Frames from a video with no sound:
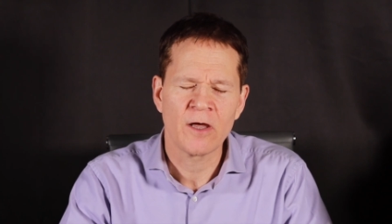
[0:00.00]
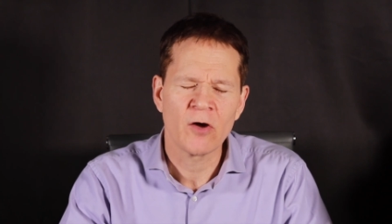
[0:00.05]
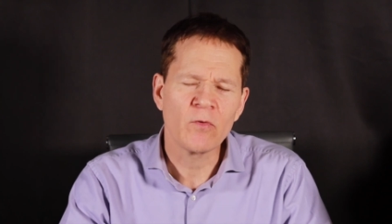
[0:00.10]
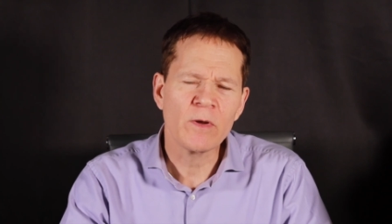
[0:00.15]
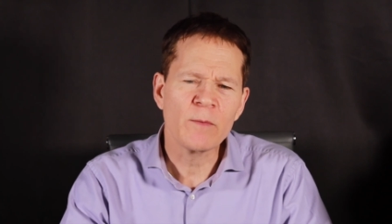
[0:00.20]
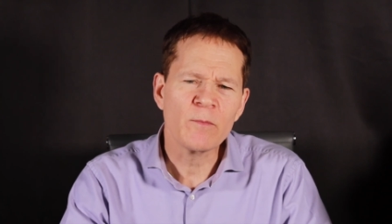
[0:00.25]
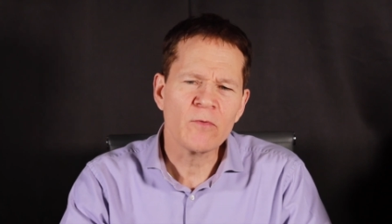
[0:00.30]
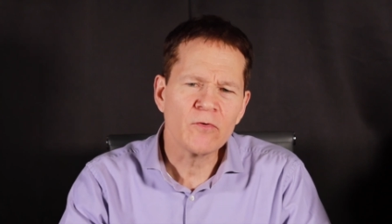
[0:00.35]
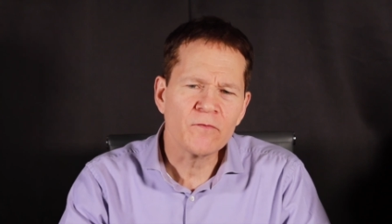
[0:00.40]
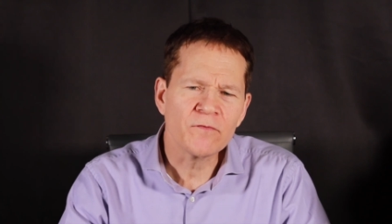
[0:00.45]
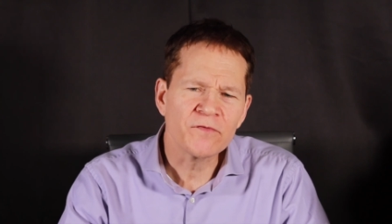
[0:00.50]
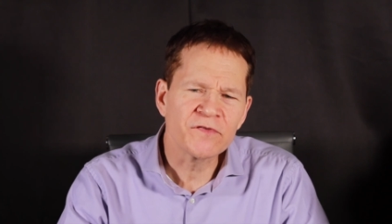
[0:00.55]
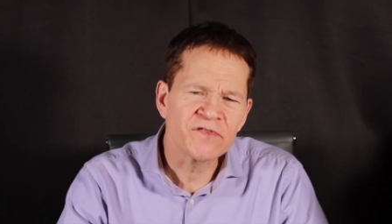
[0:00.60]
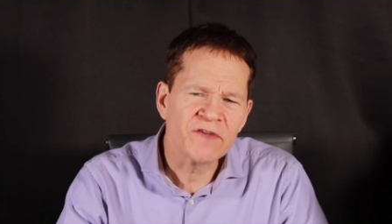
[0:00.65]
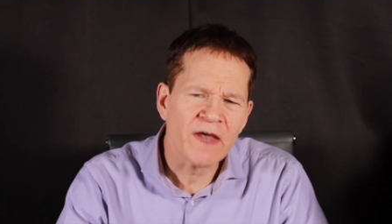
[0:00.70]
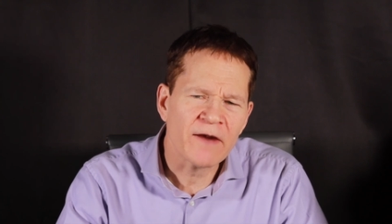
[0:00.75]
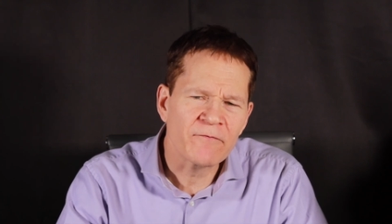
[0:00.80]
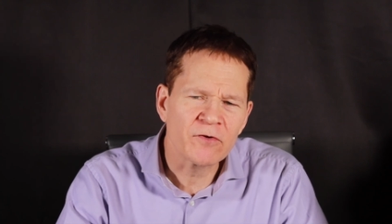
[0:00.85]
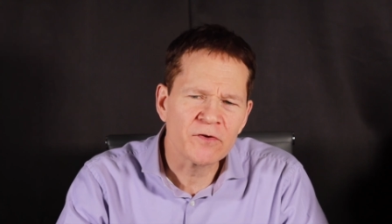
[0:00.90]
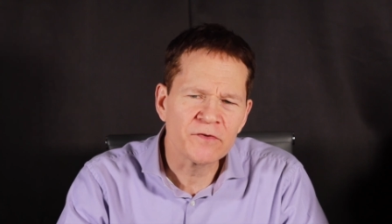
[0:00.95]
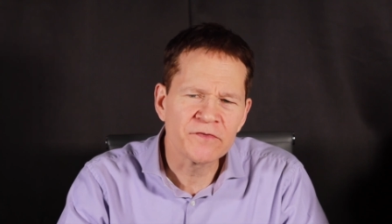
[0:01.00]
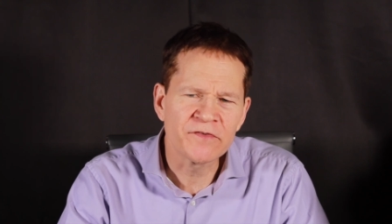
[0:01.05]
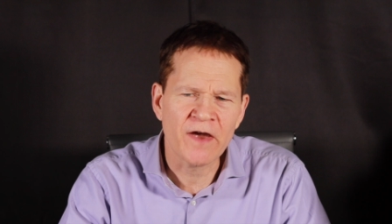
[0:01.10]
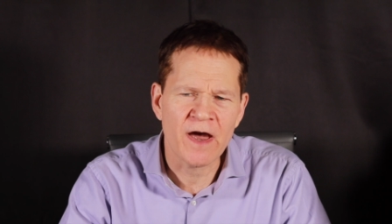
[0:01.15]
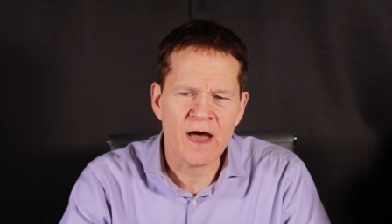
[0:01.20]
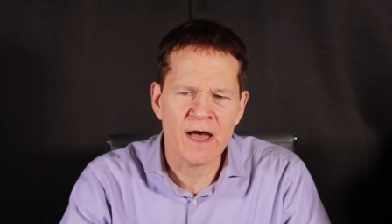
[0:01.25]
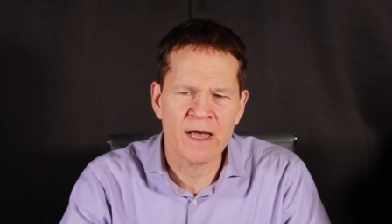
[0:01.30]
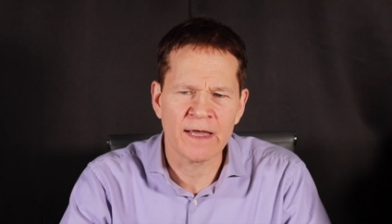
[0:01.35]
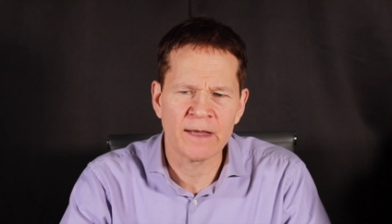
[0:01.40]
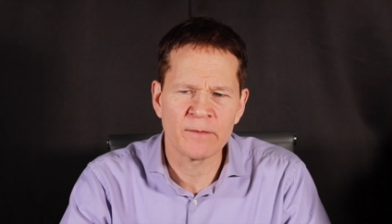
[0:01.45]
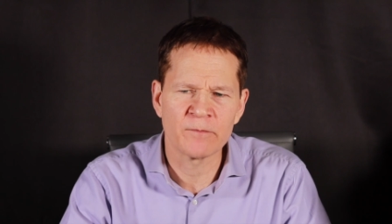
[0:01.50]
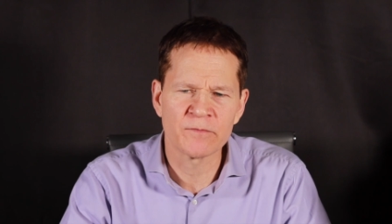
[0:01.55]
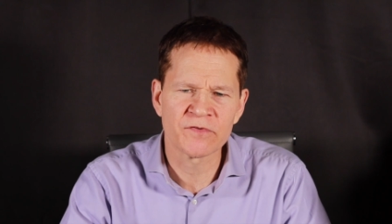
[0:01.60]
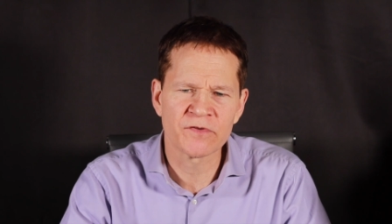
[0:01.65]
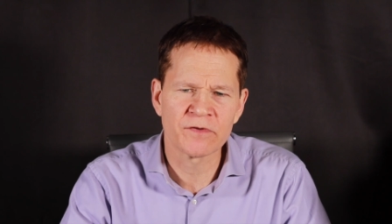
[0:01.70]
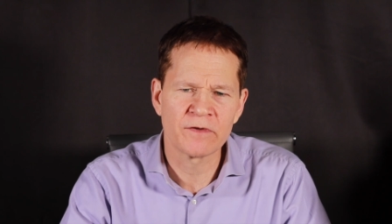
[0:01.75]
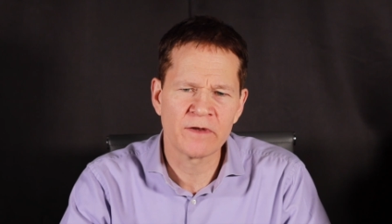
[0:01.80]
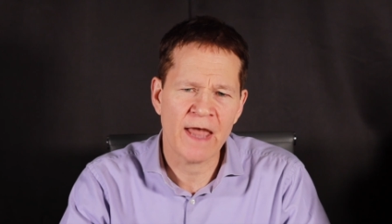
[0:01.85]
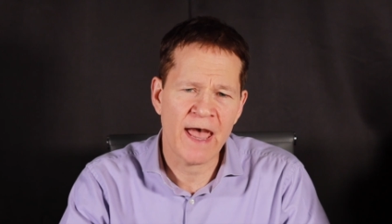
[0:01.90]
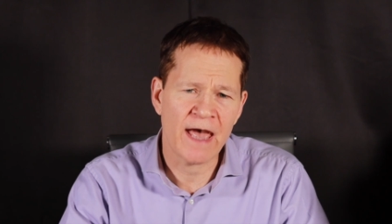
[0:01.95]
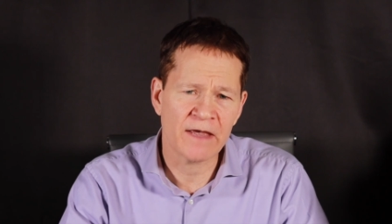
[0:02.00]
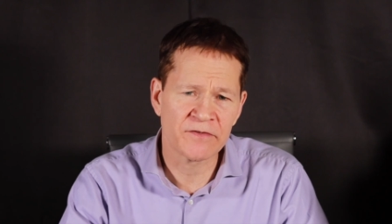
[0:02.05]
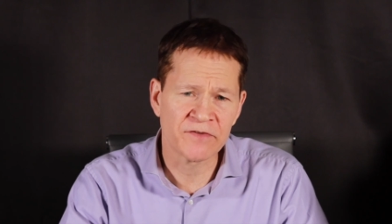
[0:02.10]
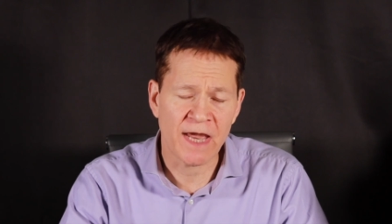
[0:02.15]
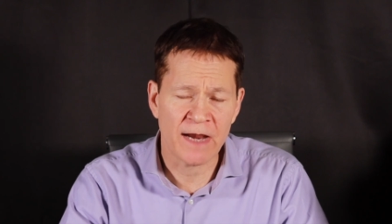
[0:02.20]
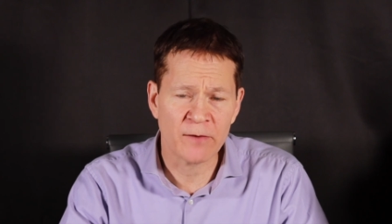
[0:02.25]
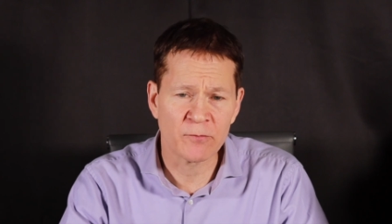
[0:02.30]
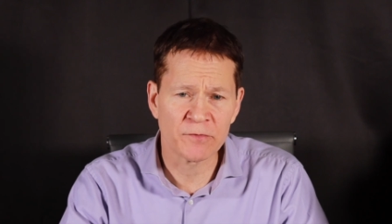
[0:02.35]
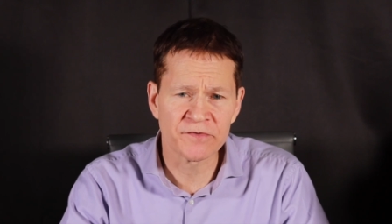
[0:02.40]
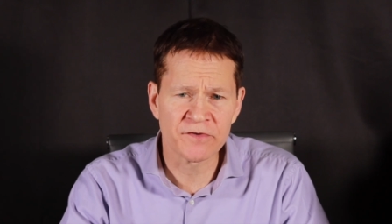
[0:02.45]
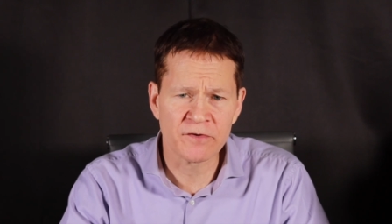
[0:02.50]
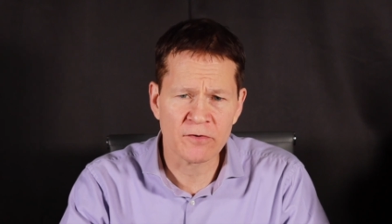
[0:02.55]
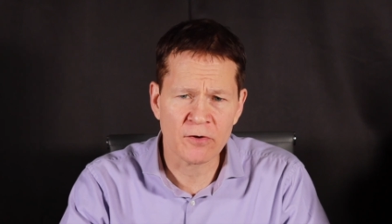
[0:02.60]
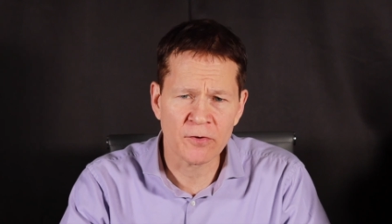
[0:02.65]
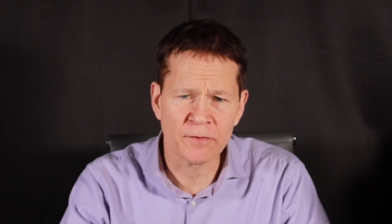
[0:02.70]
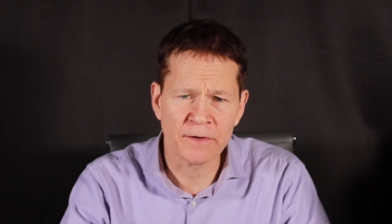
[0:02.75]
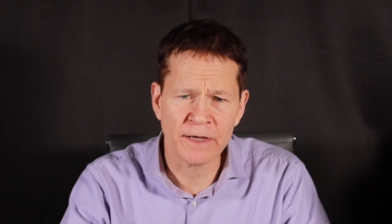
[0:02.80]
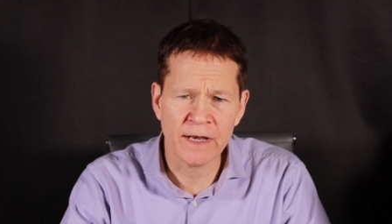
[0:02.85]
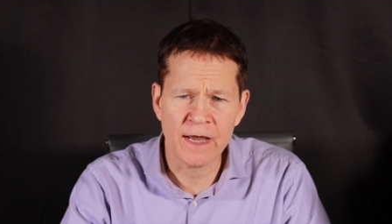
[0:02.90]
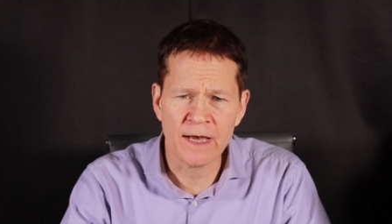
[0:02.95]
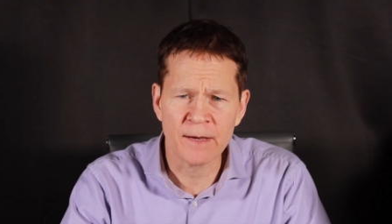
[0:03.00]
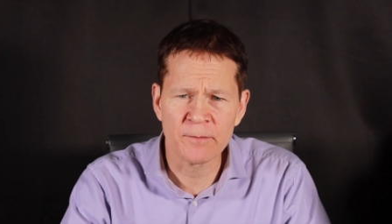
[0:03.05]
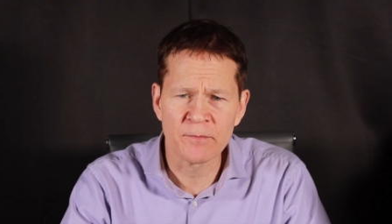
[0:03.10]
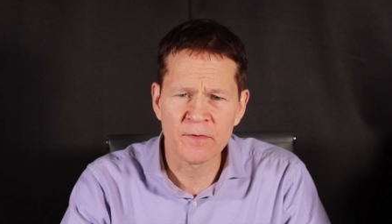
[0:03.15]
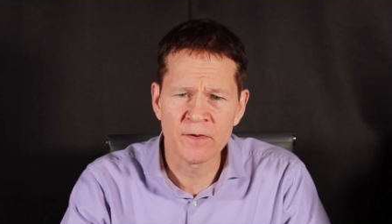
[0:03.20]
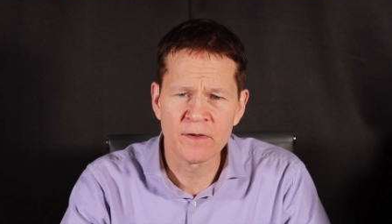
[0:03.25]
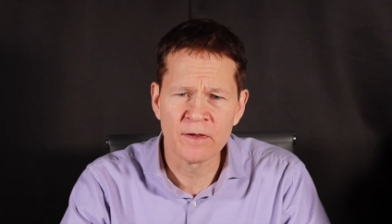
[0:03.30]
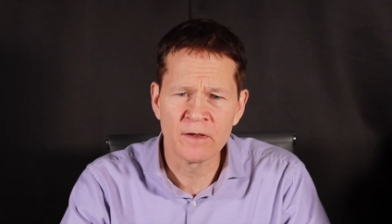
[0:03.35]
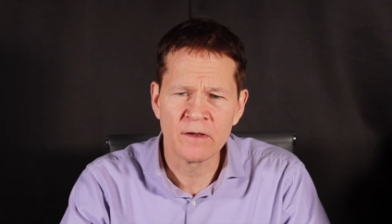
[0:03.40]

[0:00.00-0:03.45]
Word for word: we moved several times as I was growing up,